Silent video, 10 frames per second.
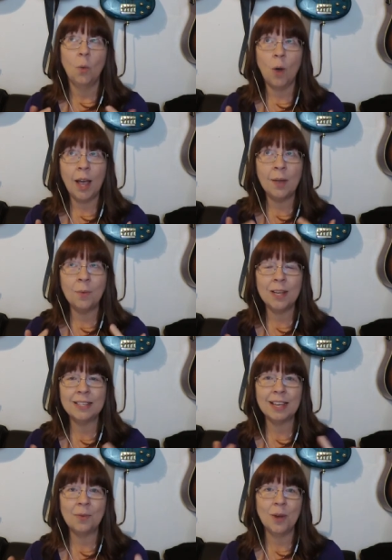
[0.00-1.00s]
Why
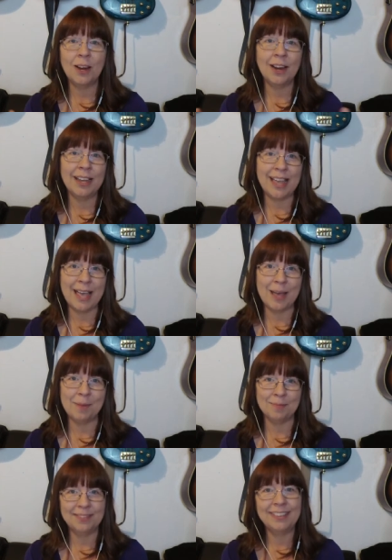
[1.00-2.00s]
was I where I am?